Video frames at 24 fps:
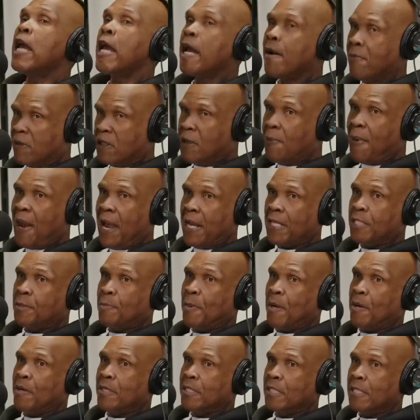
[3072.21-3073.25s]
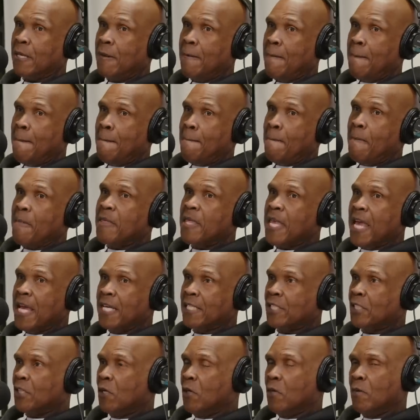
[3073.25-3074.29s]
it was a bad experience. Yeah. Yeah.
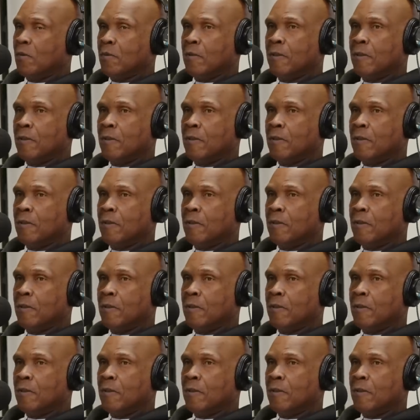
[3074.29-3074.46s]
So well, you